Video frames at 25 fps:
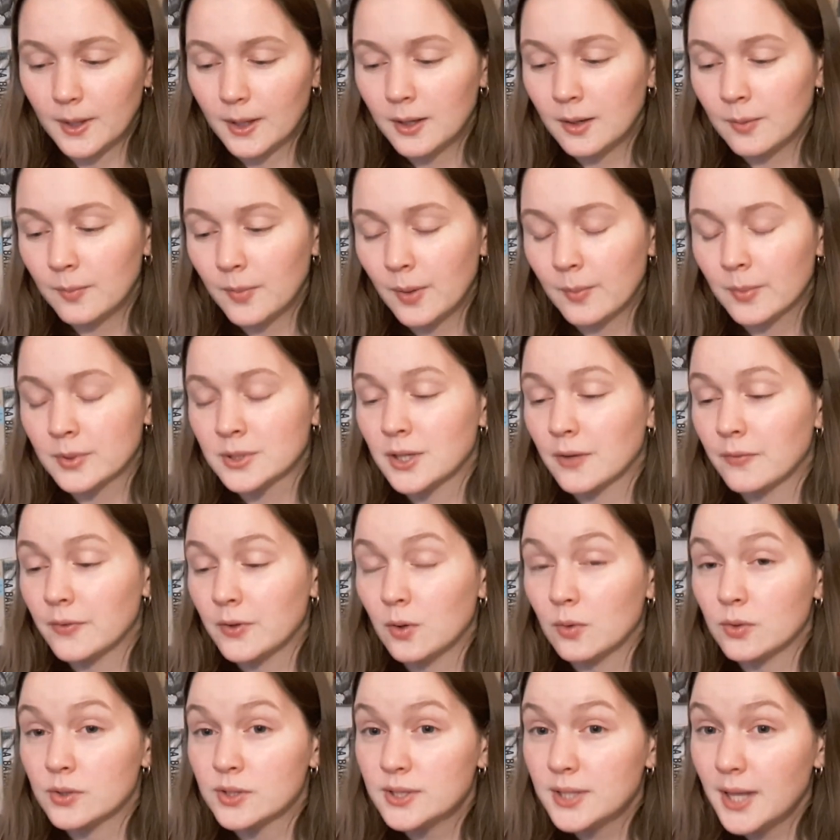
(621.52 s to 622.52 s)
members of
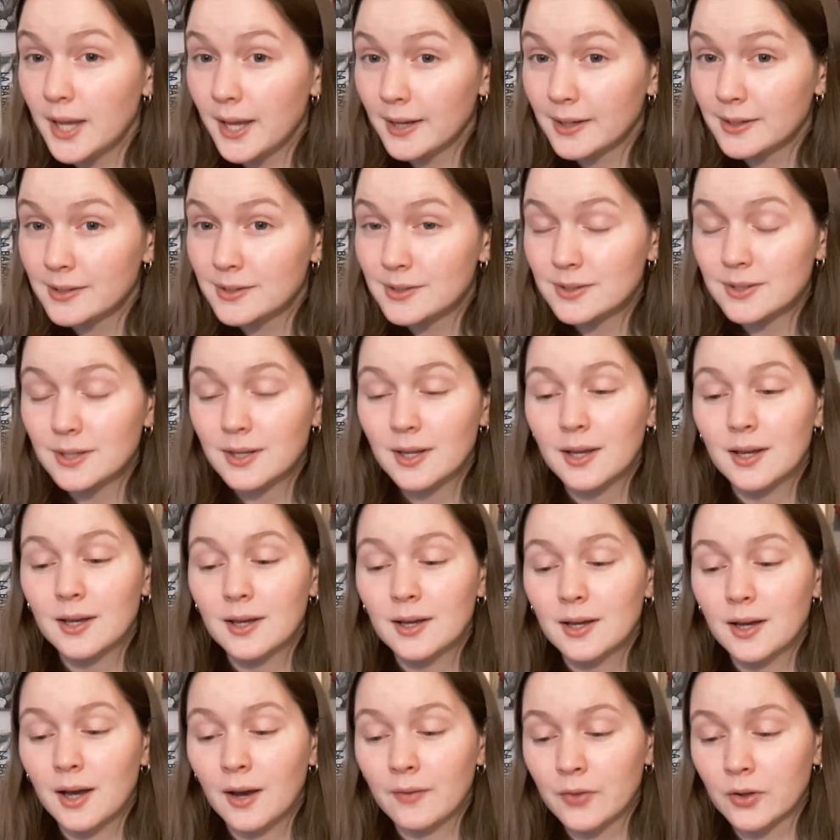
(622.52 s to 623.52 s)
their own sex,
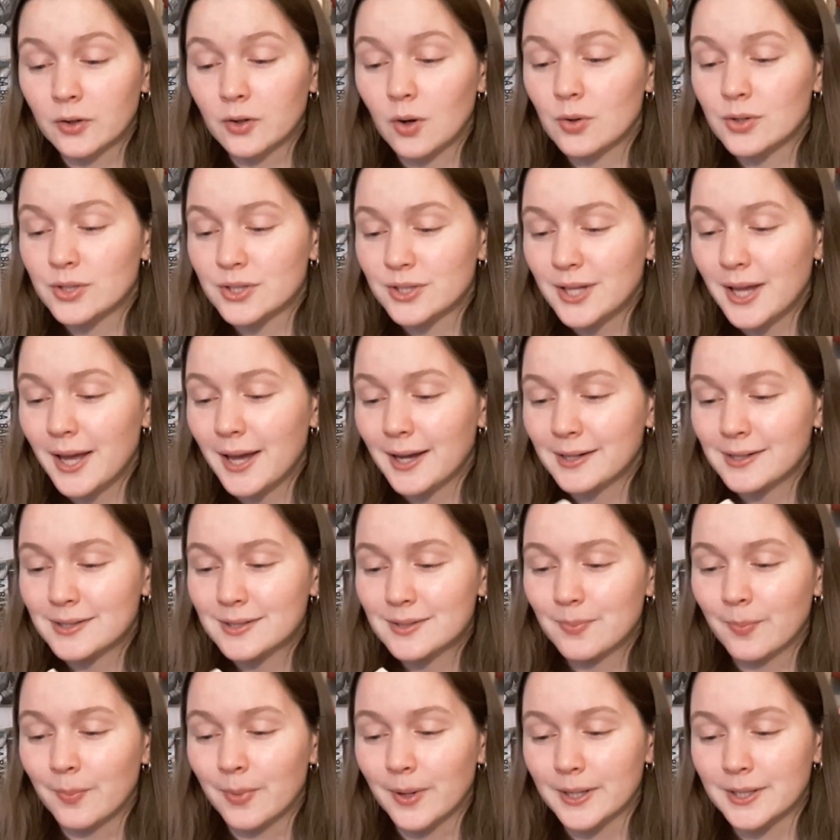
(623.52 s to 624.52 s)

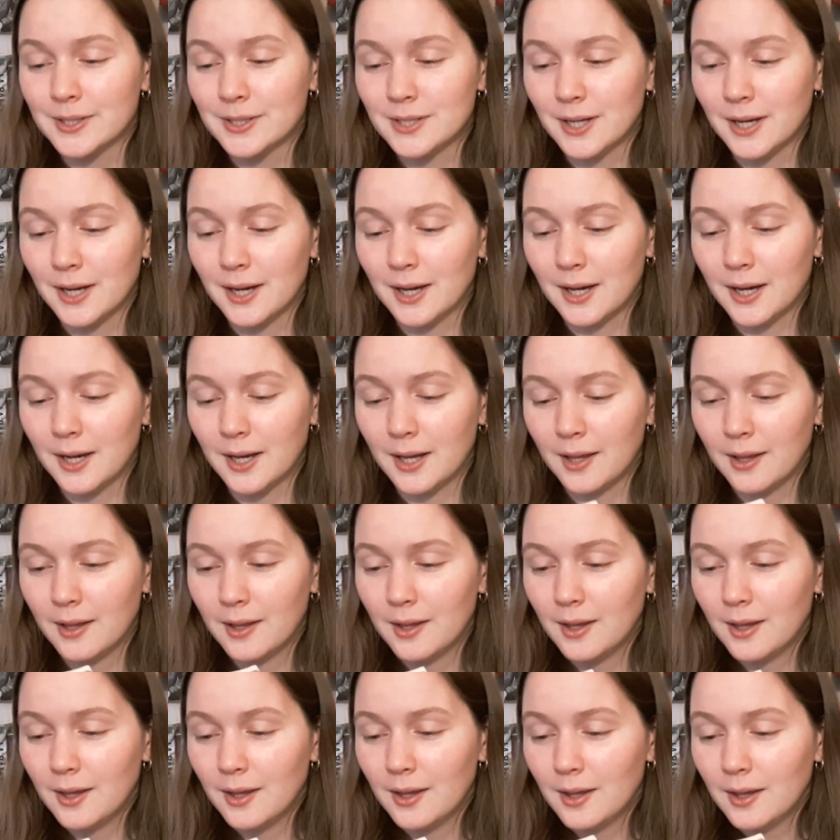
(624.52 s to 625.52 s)
but
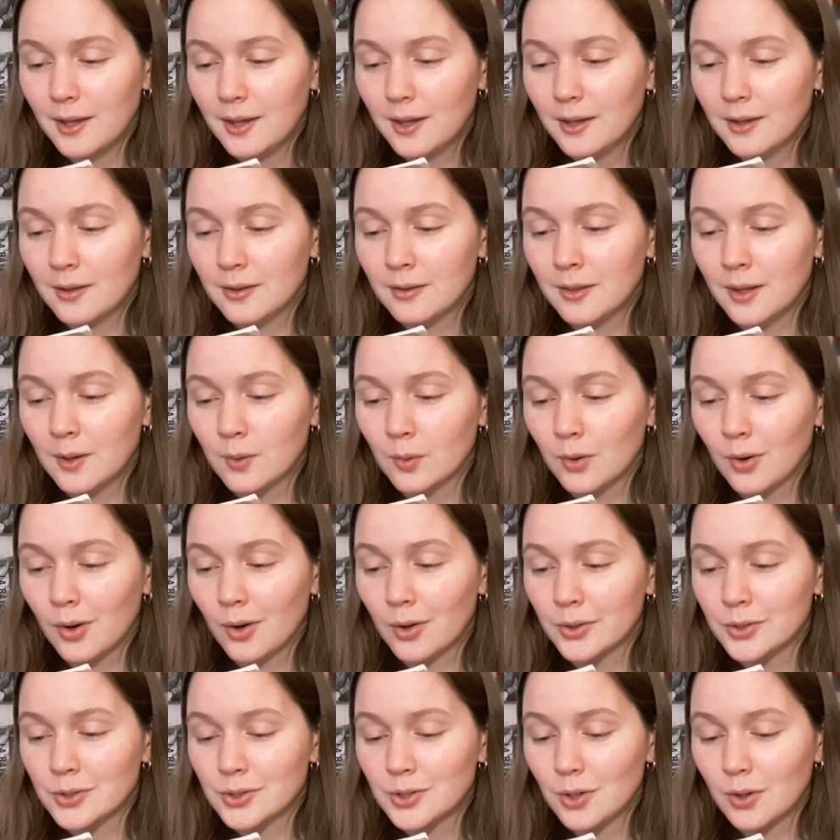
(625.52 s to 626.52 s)
they were
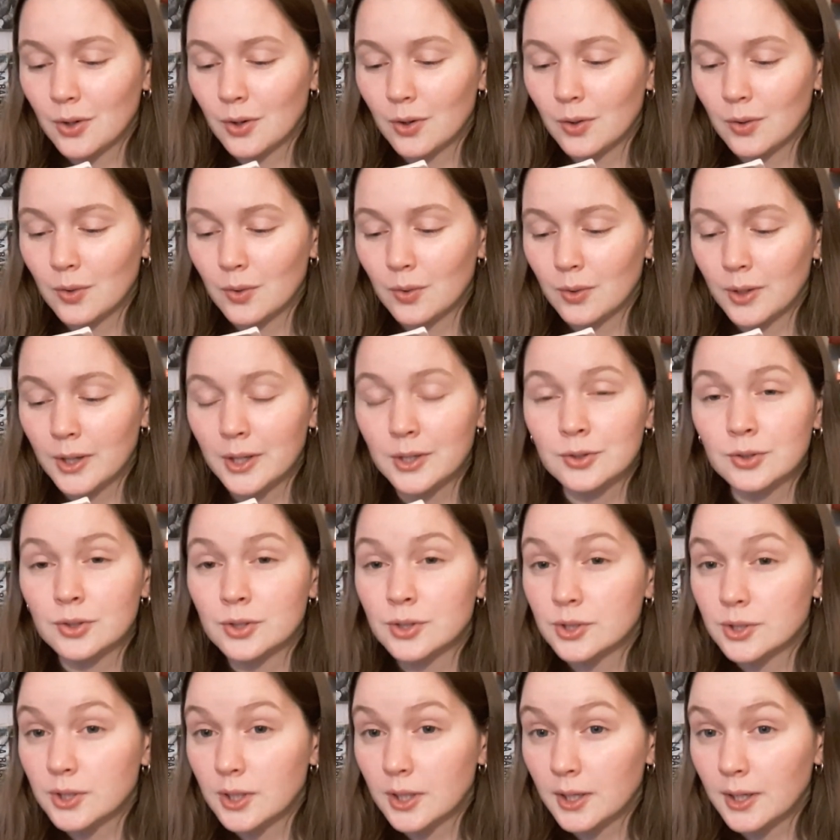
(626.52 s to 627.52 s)
also
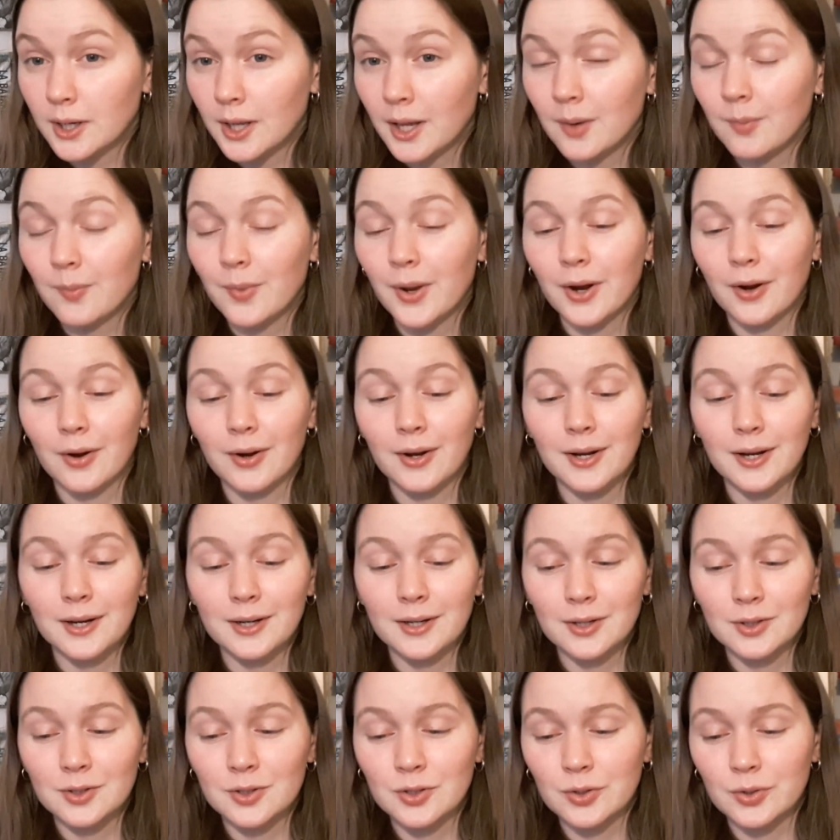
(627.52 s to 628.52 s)
interested and
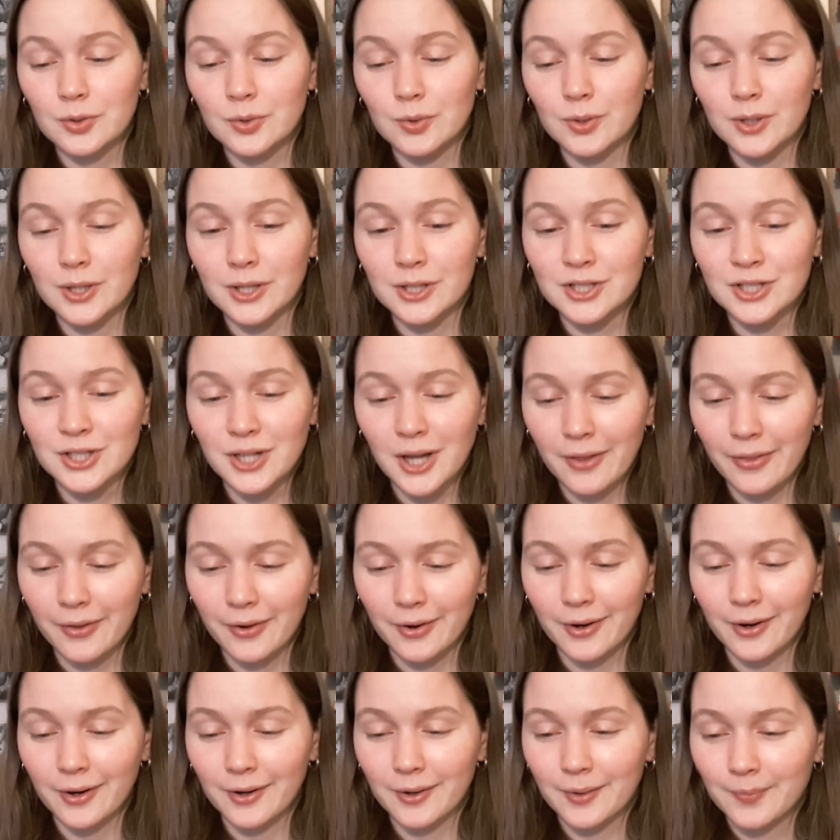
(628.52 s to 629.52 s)
married to each
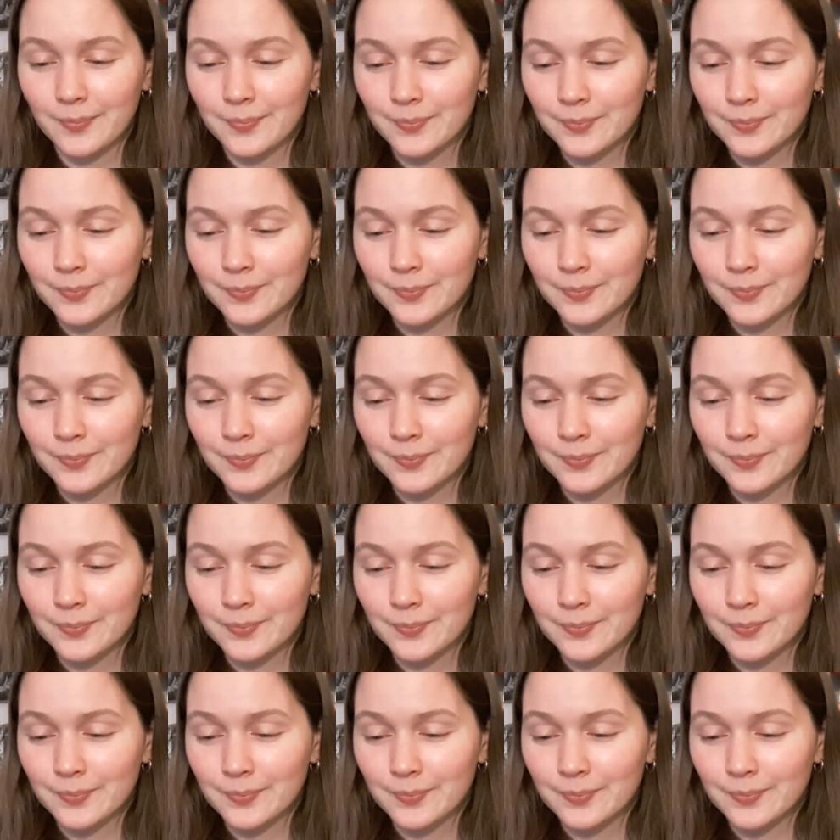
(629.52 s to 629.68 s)
other.